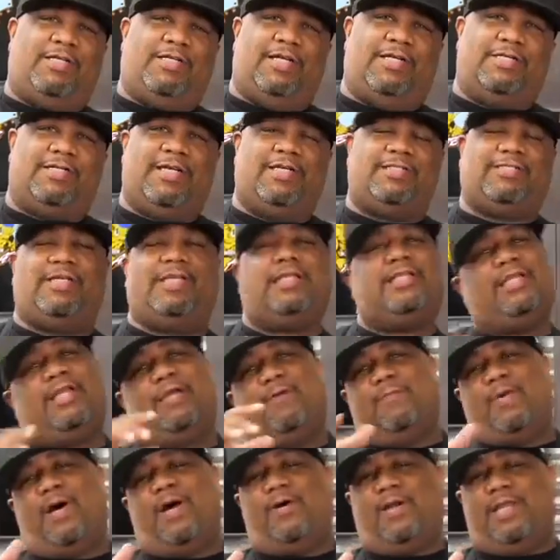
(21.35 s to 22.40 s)
this. Let's just think
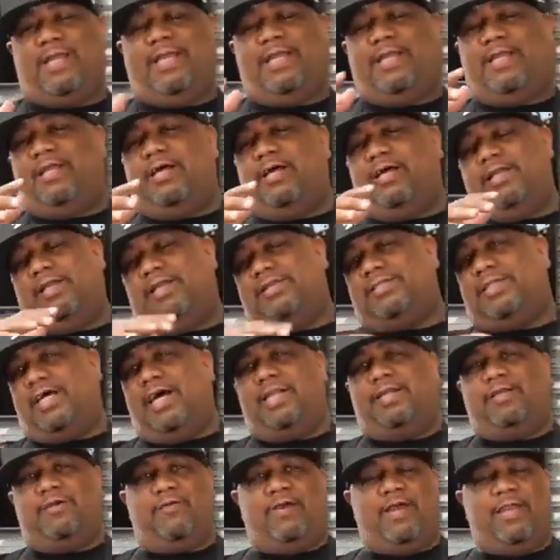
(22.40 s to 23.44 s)
about
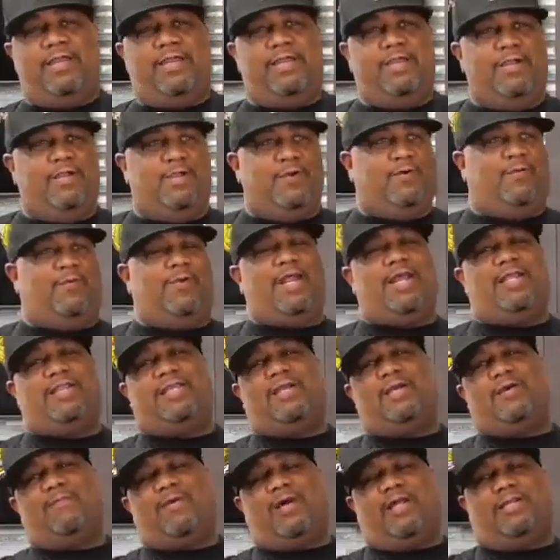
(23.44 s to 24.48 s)
lasagna, right? When I
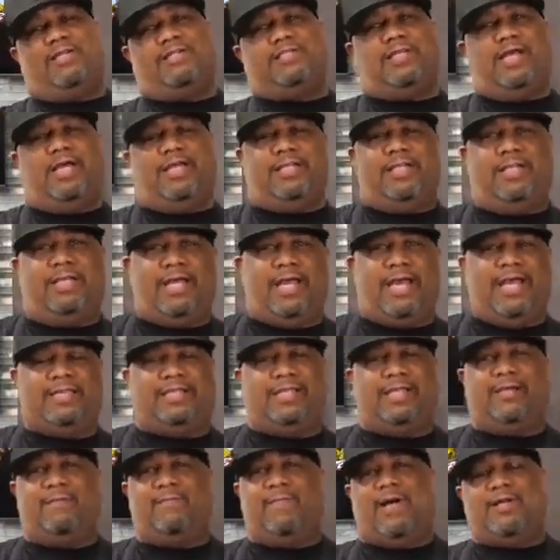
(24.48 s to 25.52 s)
think about lasagna, I
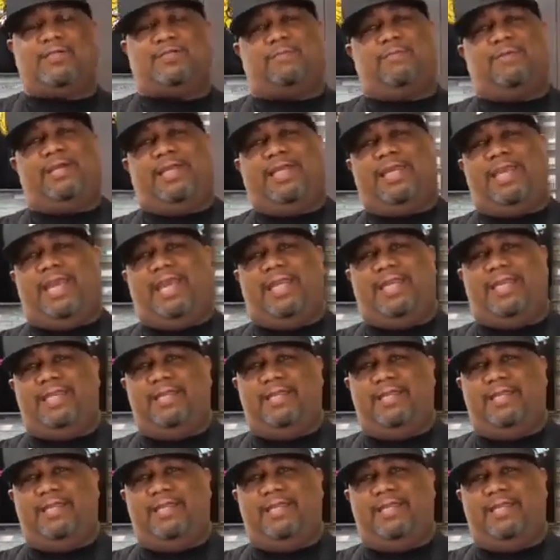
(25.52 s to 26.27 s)
think about spaghetti,